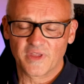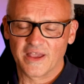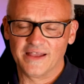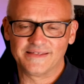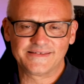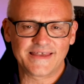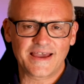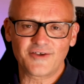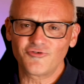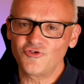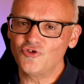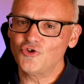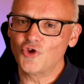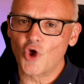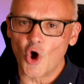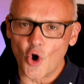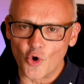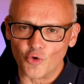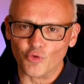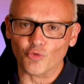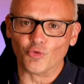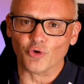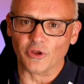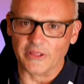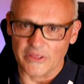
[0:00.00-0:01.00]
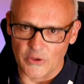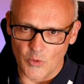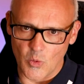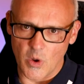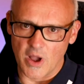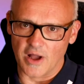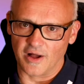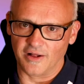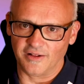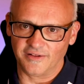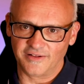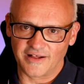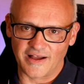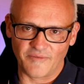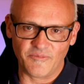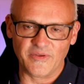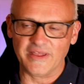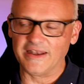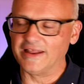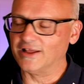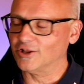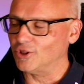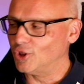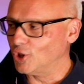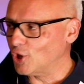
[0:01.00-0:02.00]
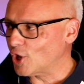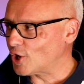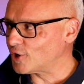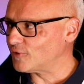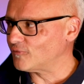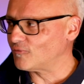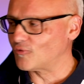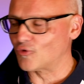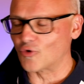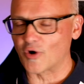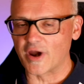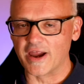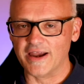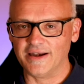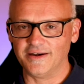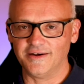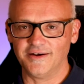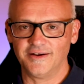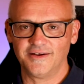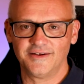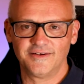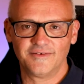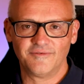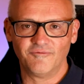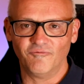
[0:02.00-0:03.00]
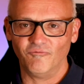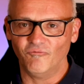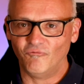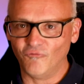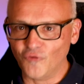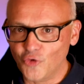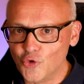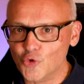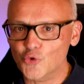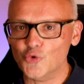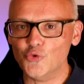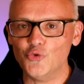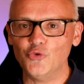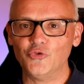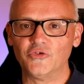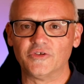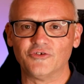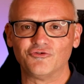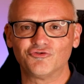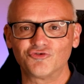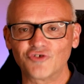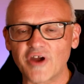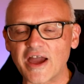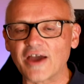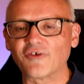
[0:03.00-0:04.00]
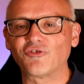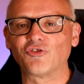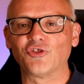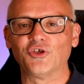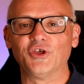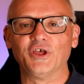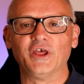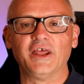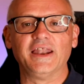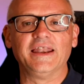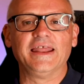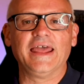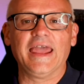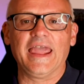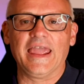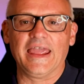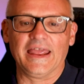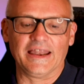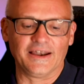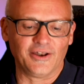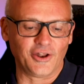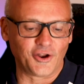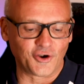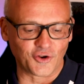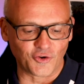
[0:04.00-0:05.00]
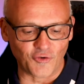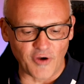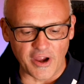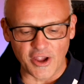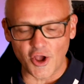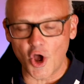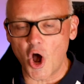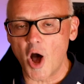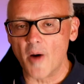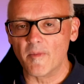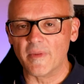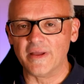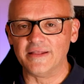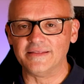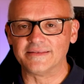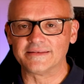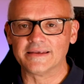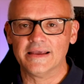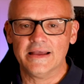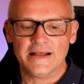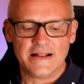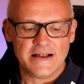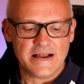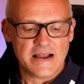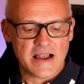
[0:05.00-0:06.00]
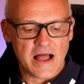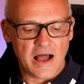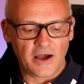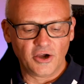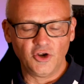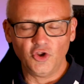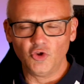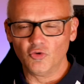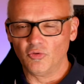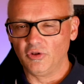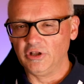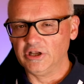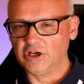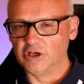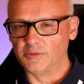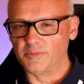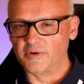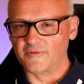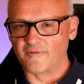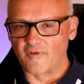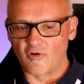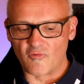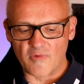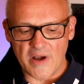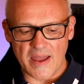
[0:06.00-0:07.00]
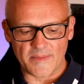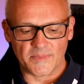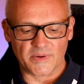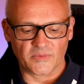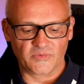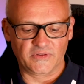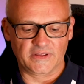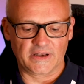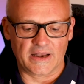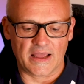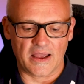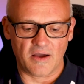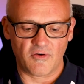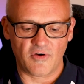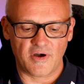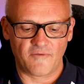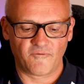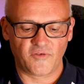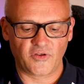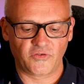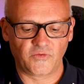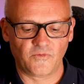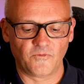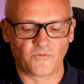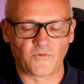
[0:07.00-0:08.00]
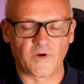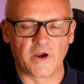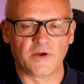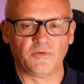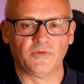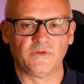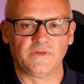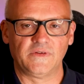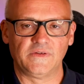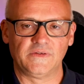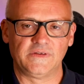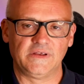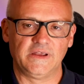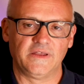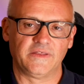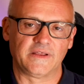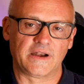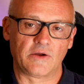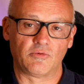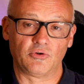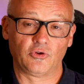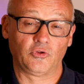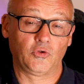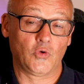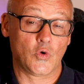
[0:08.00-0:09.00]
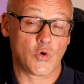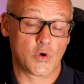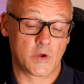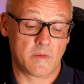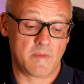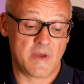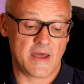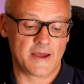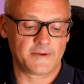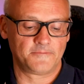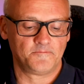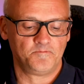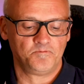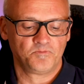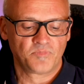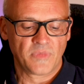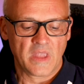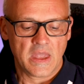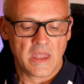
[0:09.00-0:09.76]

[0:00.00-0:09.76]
It's actually going really well. I'm getting a lot of great views and traction and a lot of great comments. I'm gonna do a little bit of a wrap up today. I've got some fragrances here that I wanna talk about.